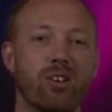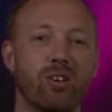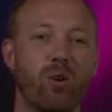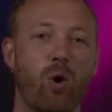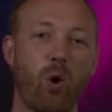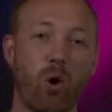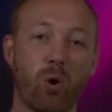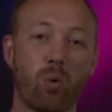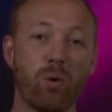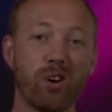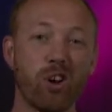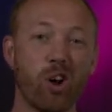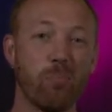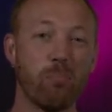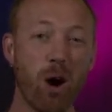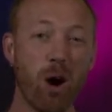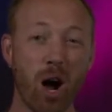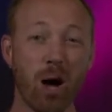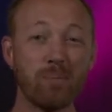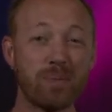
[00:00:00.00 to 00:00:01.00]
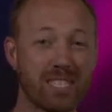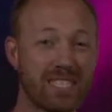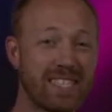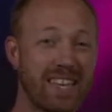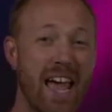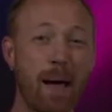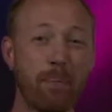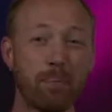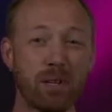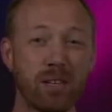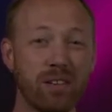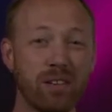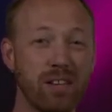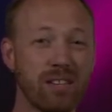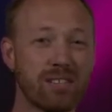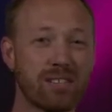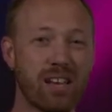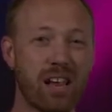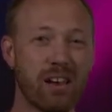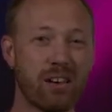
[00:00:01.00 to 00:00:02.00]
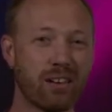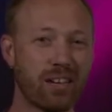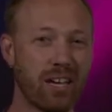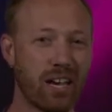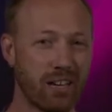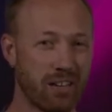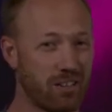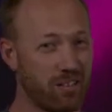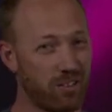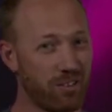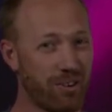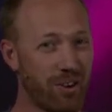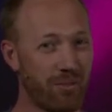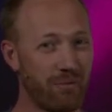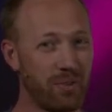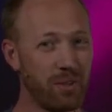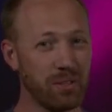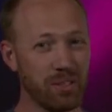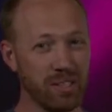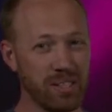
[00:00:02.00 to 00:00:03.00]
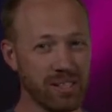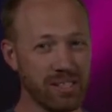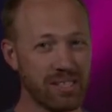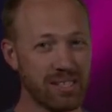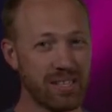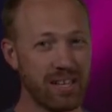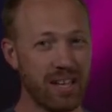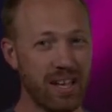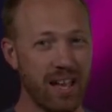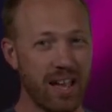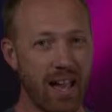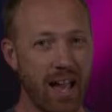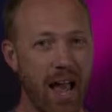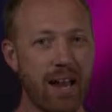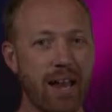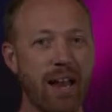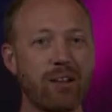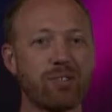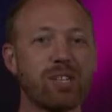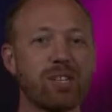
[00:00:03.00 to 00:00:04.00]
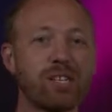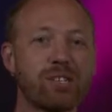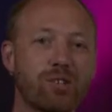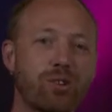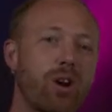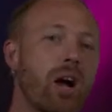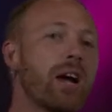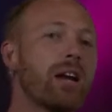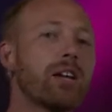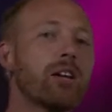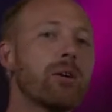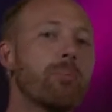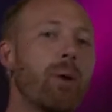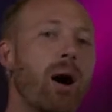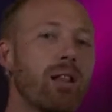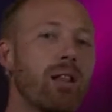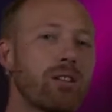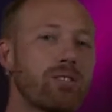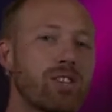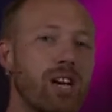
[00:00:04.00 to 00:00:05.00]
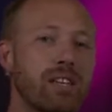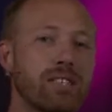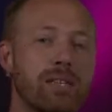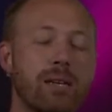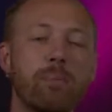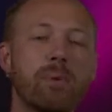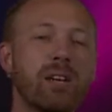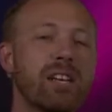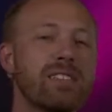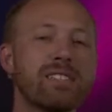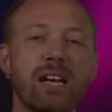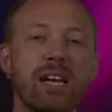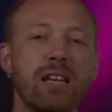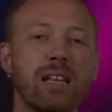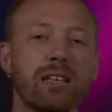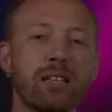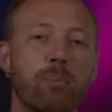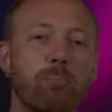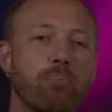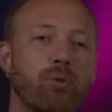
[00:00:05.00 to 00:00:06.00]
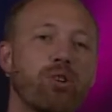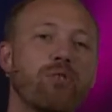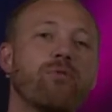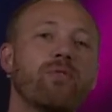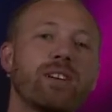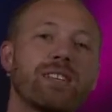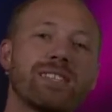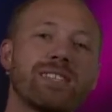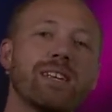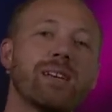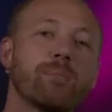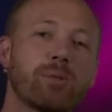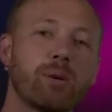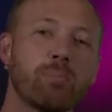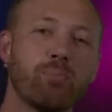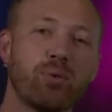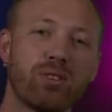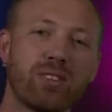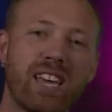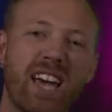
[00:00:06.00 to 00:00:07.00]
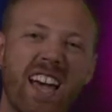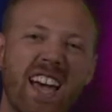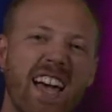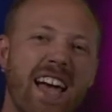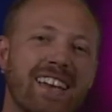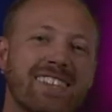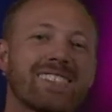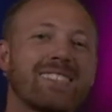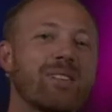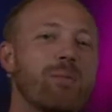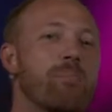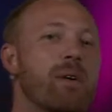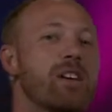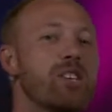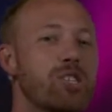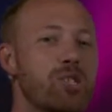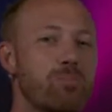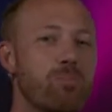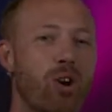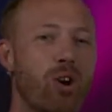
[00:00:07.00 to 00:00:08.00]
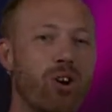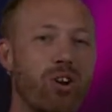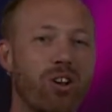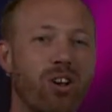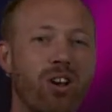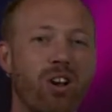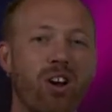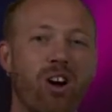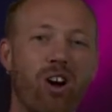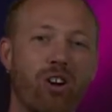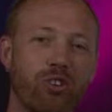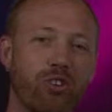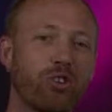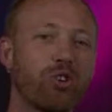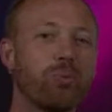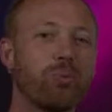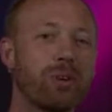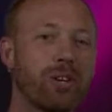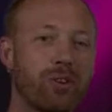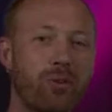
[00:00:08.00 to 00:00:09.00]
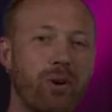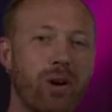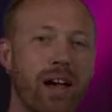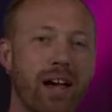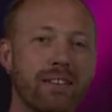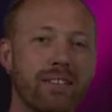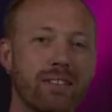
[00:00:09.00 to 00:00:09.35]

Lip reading: Or when our mom snapped at us and kind of hurt our feelings and now she's crying and apologizing. I mean, it's kind of like the perfect setup to put that exclamation mark on her regret.